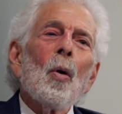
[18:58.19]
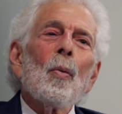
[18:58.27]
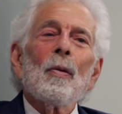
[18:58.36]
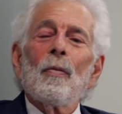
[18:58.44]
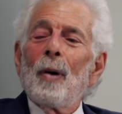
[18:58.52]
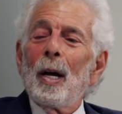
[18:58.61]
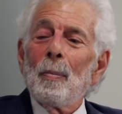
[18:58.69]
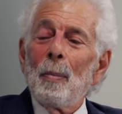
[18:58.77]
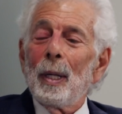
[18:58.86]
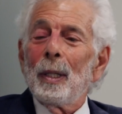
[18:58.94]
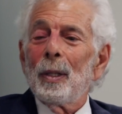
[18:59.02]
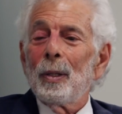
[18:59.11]
we find
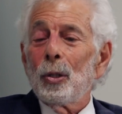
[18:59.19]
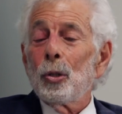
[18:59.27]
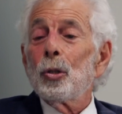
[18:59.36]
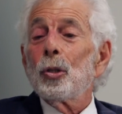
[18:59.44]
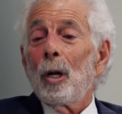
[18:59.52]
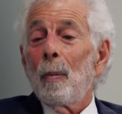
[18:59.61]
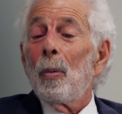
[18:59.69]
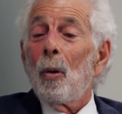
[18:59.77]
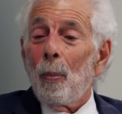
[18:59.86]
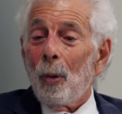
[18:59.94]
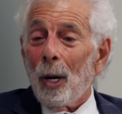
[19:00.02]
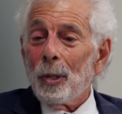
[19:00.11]
many of these jumbo
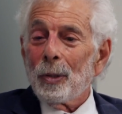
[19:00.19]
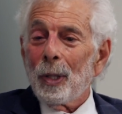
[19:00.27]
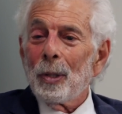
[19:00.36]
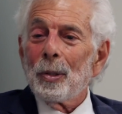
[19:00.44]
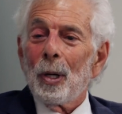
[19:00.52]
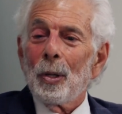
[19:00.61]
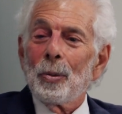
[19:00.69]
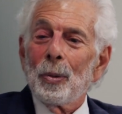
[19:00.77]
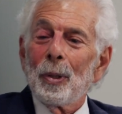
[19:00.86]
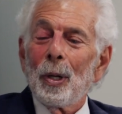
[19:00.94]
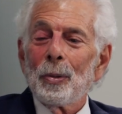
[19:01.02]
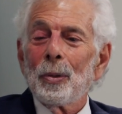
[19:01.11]
prostates,
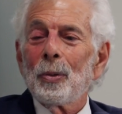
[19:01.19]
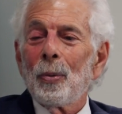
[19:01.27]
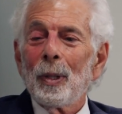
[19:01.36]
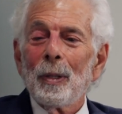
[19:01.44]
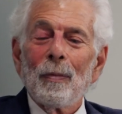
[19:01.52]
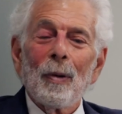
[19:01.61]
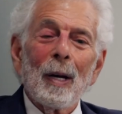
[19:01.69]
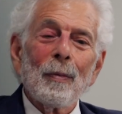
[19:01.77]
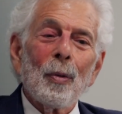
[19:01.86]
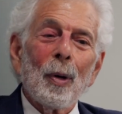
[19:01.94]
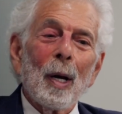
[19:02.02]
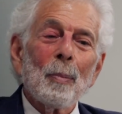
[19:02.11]
100, 125
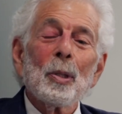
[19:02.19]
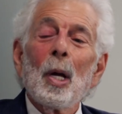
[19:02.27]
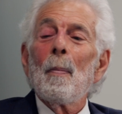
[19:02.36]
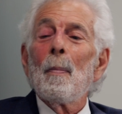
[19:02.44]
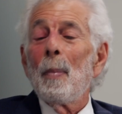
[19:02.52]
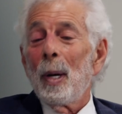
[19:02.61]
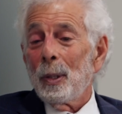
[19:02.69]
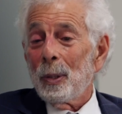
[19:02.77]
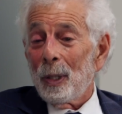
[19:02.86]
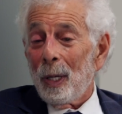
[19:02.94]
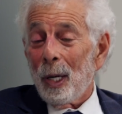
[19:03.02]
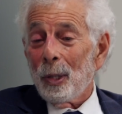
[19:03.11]
grams, men
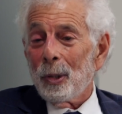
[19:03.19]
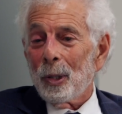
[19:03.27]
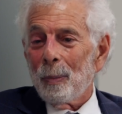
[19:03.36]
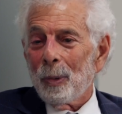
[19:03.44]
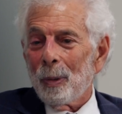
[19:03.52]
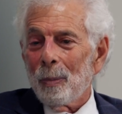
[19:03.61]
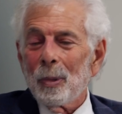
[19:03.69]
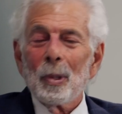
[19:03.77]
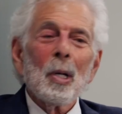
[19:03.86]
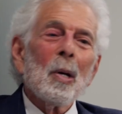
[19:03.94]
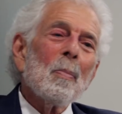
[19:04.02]
deny symptoms,